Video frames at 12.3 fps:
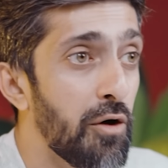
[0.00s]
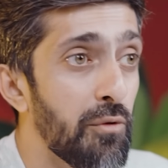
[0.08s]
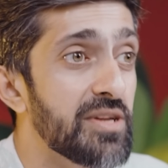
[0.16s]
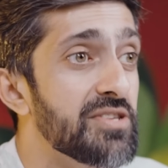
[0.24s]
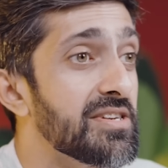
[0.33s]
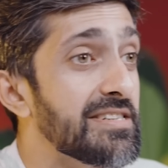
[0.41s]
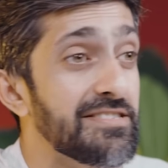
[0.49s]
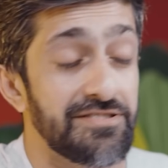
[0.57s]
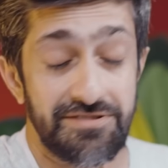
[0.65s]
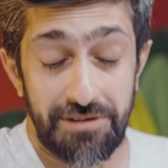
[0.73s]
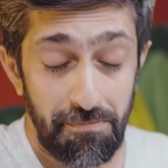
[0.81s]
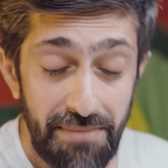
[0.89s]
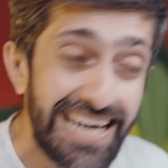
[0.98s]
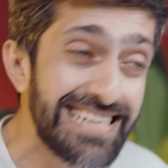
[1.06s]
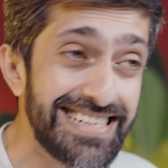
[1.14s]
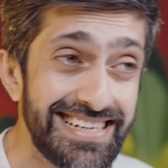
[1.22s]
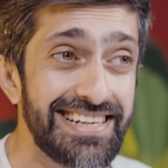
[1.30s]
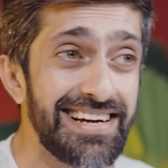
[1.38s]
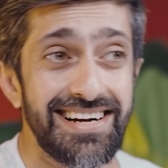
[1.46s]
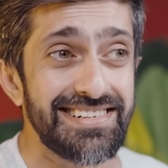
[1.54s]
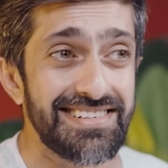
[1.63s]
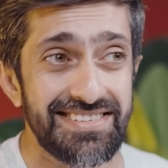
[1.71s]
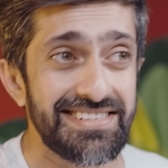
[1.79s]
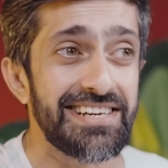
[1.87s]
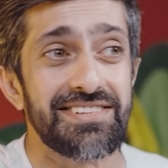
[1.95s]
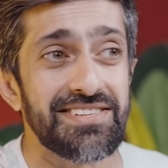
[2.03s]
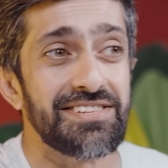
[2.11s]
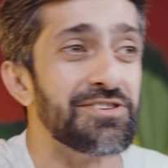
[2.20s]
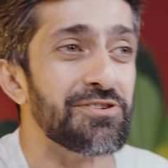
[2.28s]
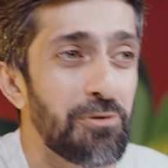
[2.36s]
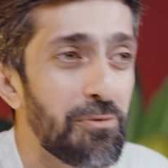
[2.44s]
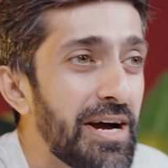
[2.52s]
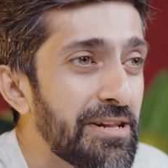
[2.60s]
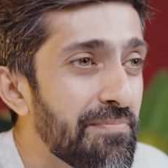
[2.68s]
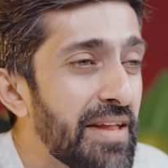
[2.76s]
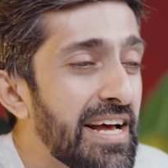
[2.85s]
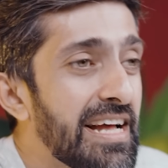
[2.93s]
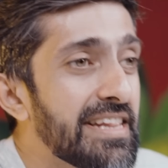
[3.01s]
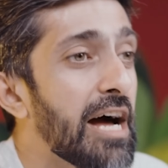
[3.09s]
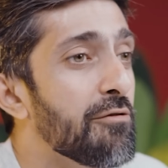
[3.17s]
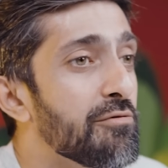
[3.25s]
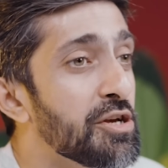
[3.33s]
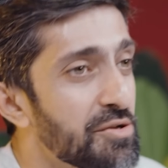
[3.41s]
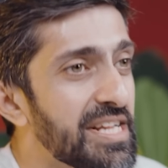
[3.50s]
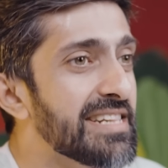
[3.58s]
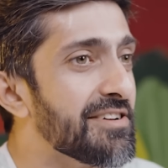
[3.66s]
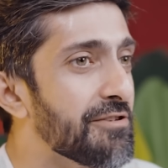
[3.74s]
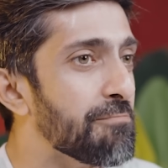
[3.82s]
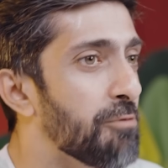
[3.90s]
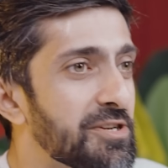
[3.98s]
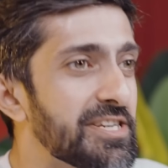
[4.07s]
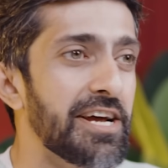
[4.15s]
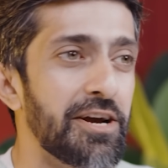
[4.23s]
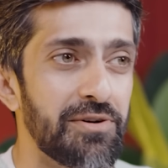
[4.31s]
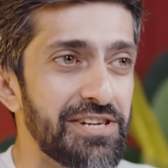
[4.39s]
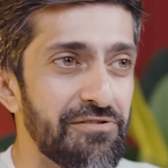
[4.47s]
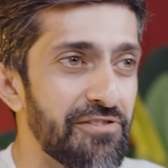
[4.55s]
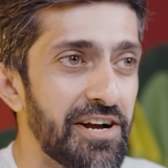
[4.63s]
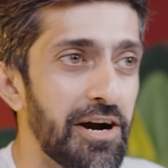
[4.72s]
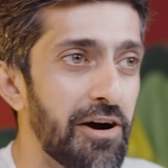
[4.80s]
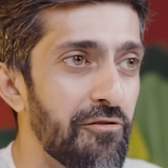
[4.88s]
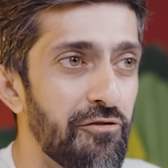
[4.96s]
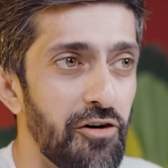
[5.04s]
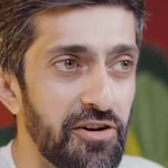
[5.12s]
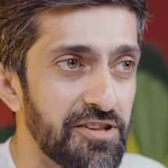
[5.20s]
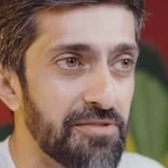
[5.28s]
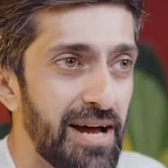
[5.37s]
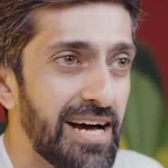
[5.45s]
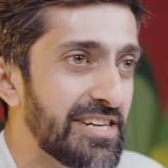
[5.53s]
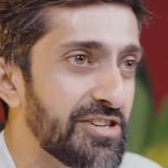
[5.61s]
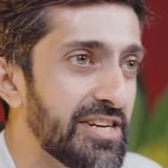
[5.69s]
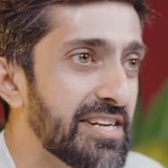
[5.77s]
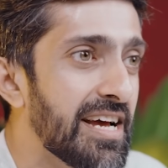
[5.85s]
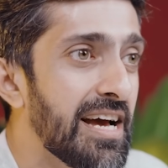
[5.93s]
which dramatically understates its true worth. Now, using the reported equity figure for its balance sheet,